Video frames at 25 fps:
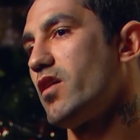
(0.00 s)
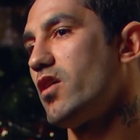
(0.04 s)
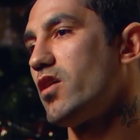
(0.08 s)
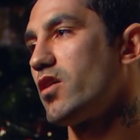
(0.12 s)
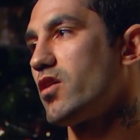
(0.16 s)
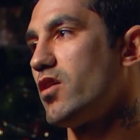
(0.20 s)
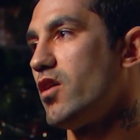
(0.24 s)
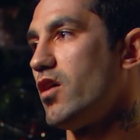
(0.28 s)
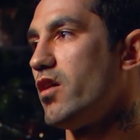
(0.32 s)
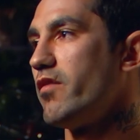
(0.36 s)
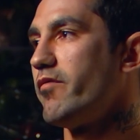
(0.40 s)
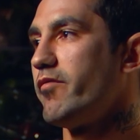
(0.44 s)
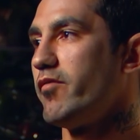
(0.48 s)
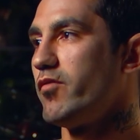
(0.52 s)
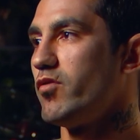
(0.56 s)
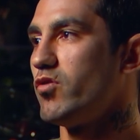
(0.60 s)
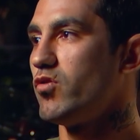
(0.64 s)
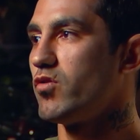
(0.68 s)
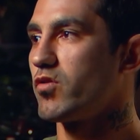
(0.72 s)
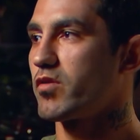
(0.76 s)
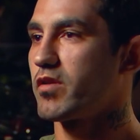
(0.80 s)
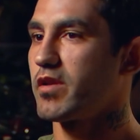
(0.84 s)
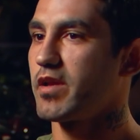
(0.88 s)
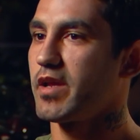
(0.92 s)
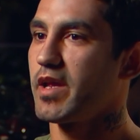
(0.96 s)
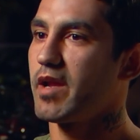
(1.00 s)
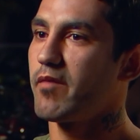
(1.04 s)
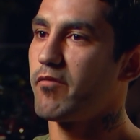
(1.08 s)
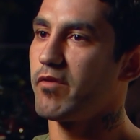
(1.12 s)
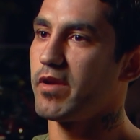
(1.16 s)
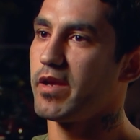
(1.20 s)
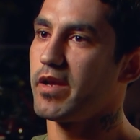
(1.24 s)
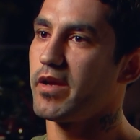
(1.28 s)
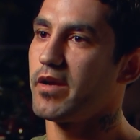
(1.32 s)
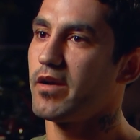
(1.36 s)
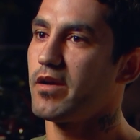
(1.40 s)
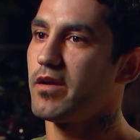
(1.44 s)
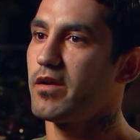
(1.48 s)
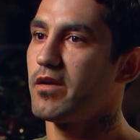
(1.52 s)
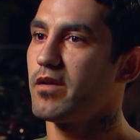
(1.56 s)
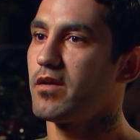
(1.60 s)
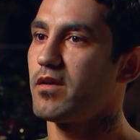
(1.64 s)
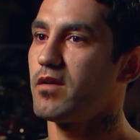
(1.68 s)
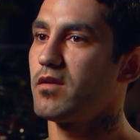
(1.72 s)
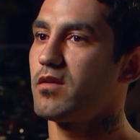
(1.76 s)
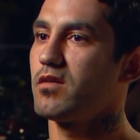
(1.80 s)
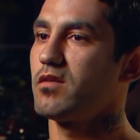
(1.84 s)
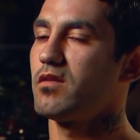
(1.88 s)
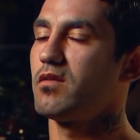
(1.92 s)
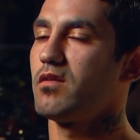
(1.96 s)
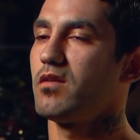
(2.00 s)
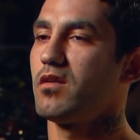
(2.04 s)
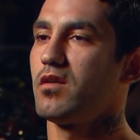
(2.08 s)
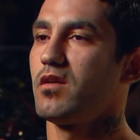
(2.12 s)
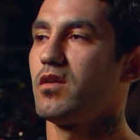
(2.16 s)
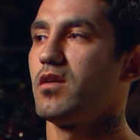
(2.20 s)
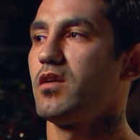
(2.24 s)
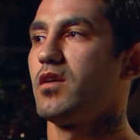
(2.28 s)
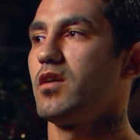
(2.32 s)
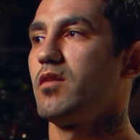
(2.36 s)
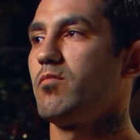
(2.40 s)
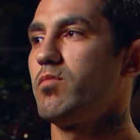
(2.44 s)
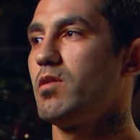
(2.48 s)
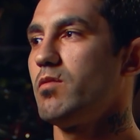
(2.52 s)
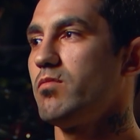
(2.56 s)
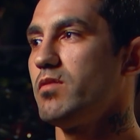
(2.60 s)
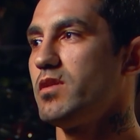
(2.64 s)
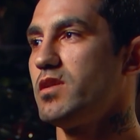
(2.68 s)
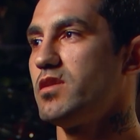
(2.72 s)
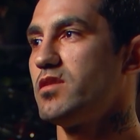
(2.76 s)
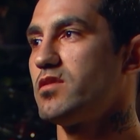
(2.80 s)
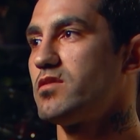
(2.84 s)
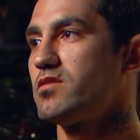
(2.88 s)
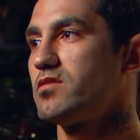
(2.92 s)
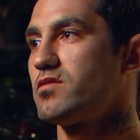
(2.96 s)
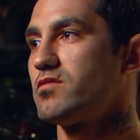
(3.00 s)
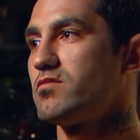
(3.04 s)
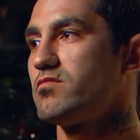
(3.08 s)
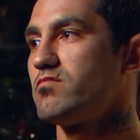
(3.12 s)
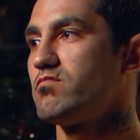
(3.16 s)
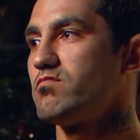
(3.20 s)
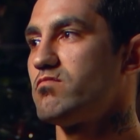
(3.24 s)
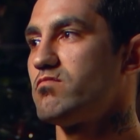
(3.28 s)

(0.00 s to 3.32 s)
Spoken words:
I got overlooked every year. Probably just,